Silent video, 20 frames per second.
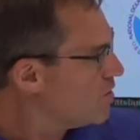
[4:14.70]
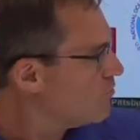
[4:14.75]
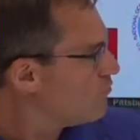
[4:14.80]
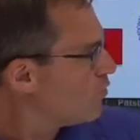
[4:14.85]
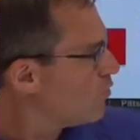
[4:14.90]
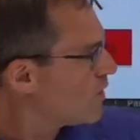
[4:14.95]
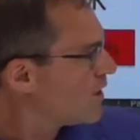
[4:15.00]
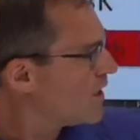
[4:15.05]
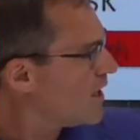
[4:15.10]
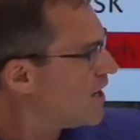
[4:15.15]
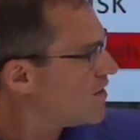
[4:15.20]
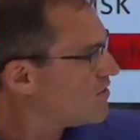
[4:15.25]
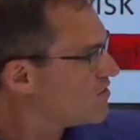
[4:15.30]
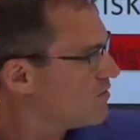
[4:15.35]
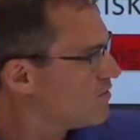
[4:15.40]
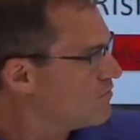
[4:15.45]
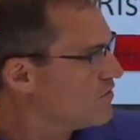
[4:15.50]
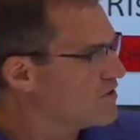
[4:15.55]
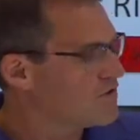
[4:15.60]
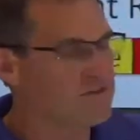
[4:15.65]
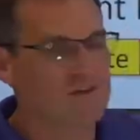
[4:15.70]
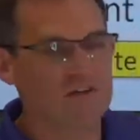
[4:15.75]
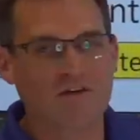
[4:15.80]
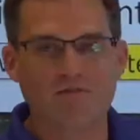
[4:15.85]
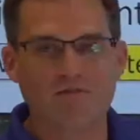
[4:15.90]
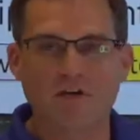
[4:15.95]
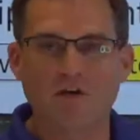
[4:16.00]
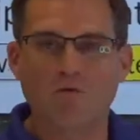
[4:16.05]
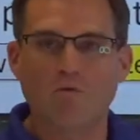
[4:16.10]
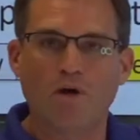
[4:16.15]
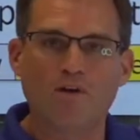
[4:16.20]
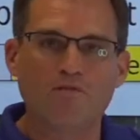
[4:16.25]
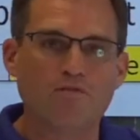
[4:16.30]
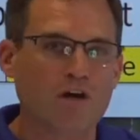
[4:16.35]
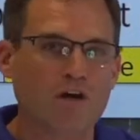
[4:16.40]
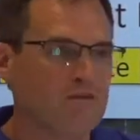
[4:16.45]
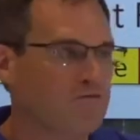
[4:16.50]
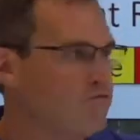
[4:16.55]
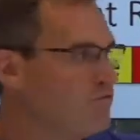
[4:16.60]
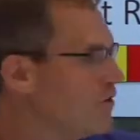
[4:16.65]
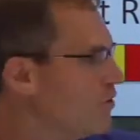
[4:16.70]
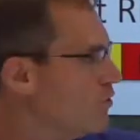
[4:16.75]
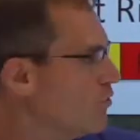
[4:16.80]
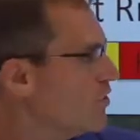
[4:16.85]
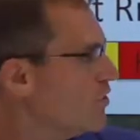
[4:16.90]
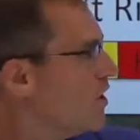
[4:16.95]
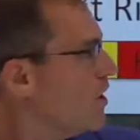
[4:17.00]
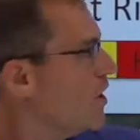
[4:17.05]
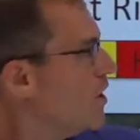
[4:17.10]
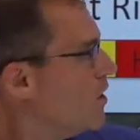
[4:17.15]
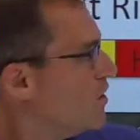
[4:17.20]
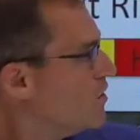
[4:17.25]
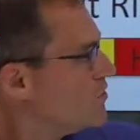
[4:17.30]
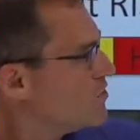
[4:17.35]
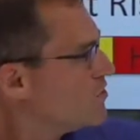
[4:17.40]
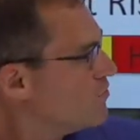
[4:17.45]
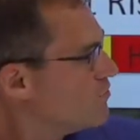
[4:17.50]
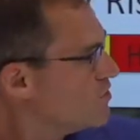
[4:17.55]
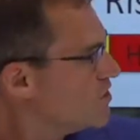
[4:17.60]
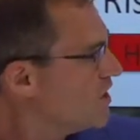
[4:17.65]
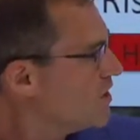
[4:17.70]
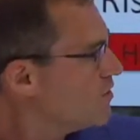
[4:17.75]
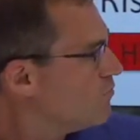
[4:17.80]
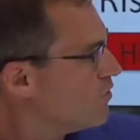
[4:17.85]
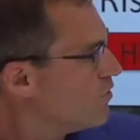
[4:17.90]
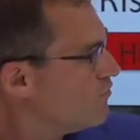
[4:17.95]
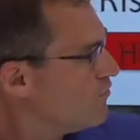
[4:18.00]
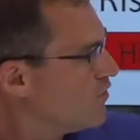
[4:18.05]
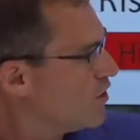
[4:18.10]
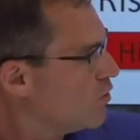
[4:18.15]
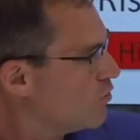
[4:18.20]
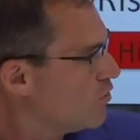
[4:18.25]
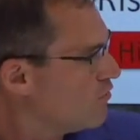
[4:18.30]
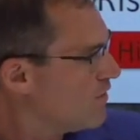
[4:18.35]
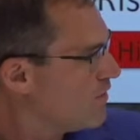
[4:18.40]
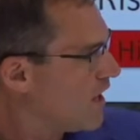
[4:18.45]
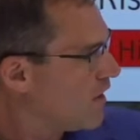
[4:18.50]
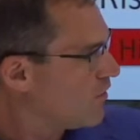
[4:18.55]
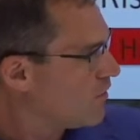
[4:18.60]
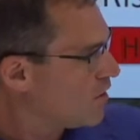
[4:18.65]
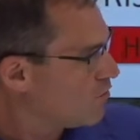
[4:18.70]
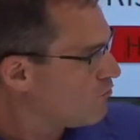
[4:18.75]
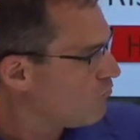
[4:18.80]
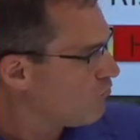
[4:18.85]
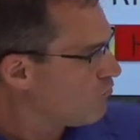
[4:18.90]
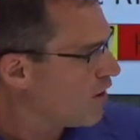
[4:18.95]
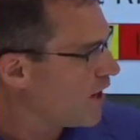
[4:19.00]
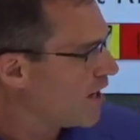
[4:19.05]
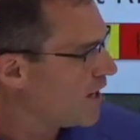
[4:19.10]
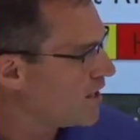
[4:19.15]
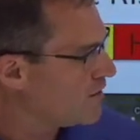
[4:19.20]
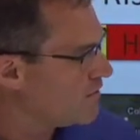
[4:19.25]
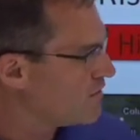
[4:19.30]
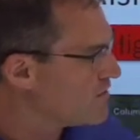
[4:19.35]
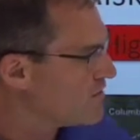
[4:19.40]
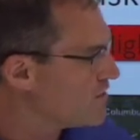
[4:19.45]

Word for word: a forecast of the significant wave height field associated with Fiona Valid on Friday.